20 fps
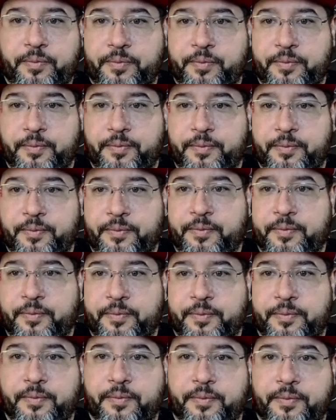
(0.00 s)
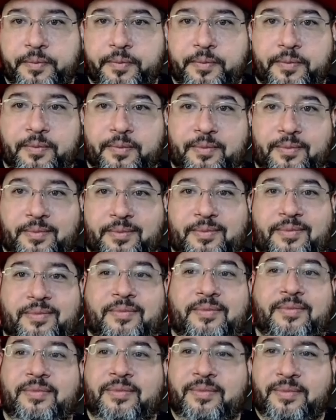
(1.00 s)
Mm hmm. Mm
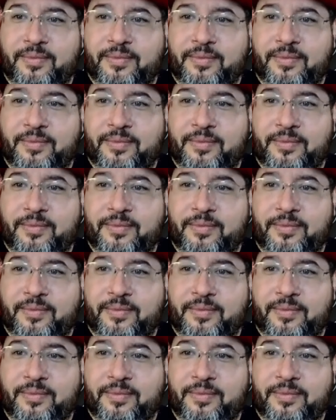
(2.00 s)
hmm.